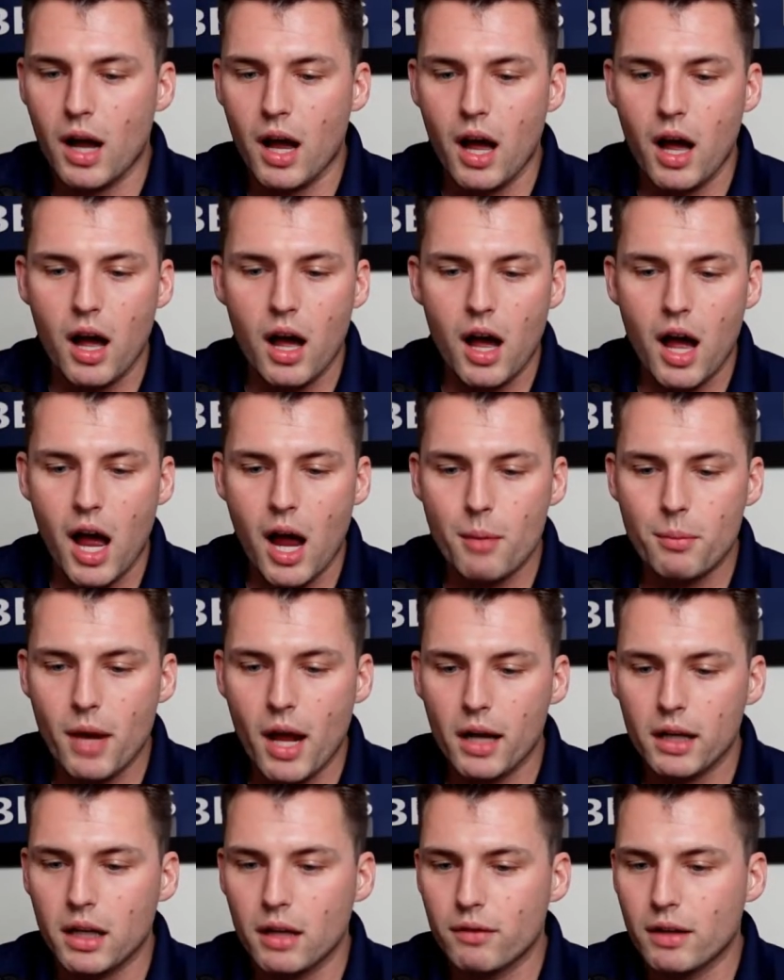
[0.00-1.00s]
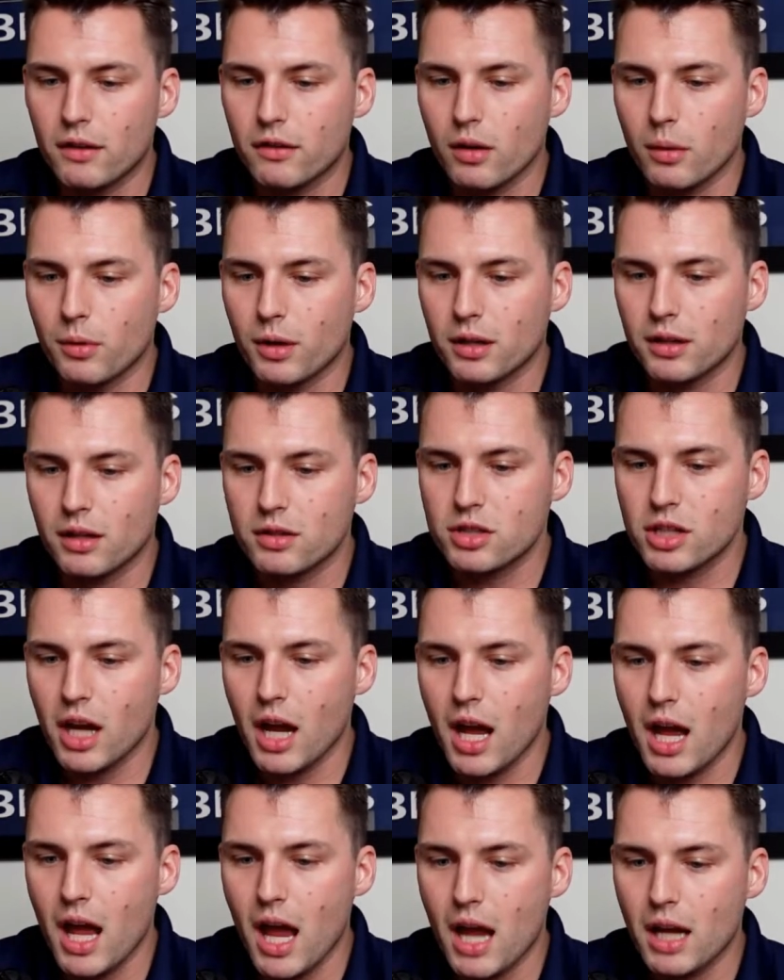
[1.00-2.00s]
Uh, I'm not giving someone in the
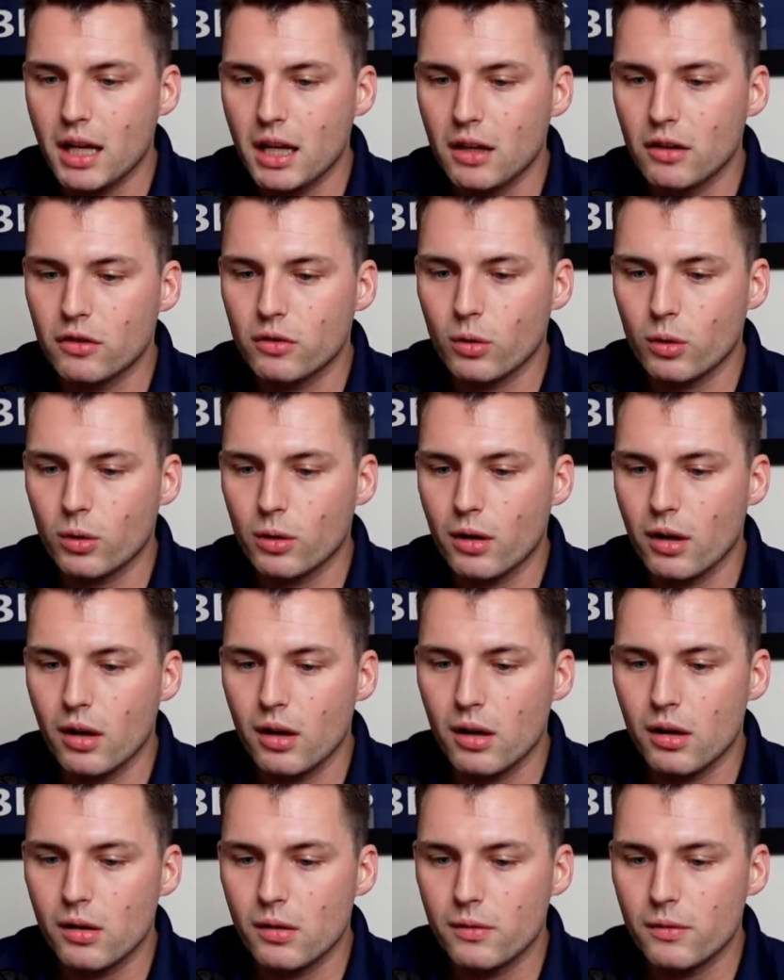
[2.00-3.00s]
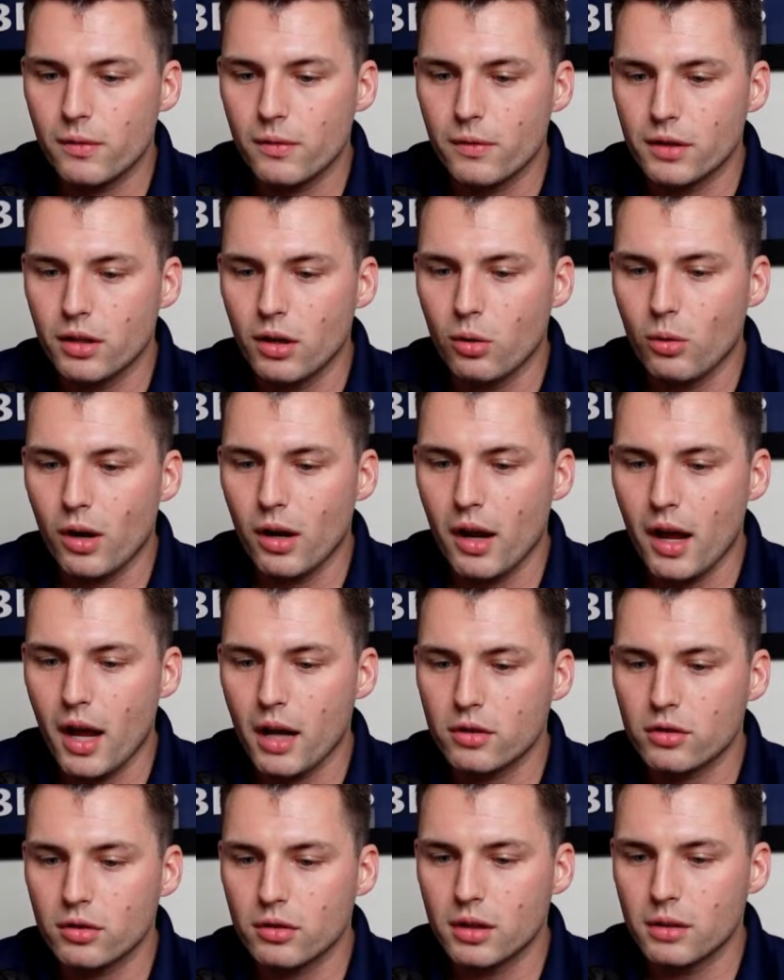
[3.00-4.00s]
chat any sort of, you know what,
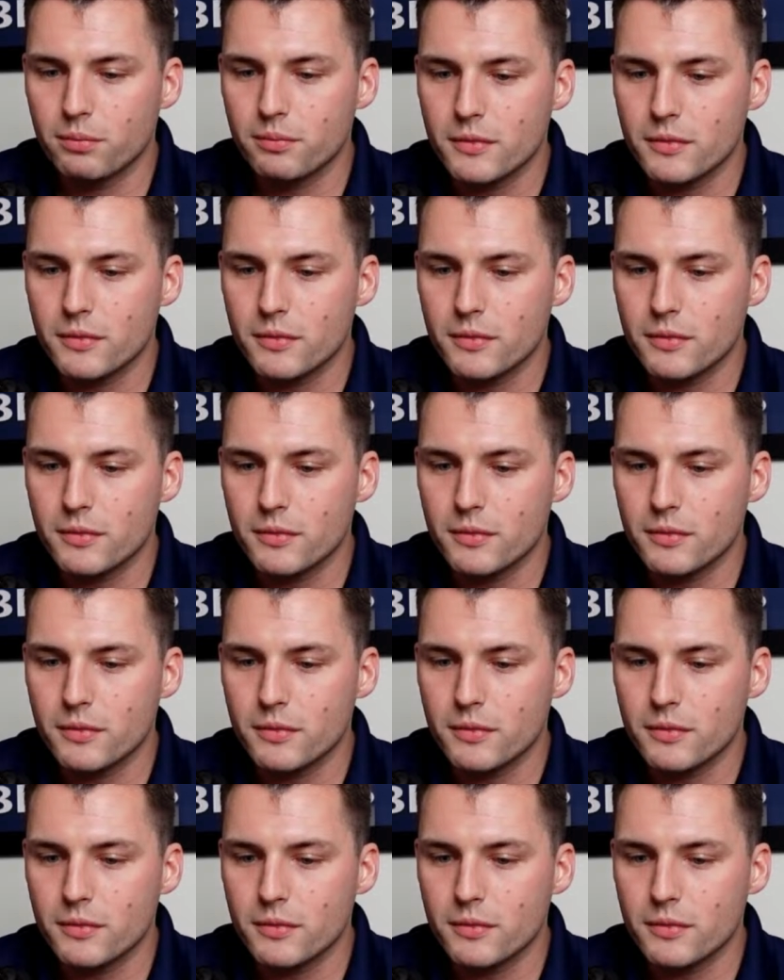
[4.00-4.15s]
actually,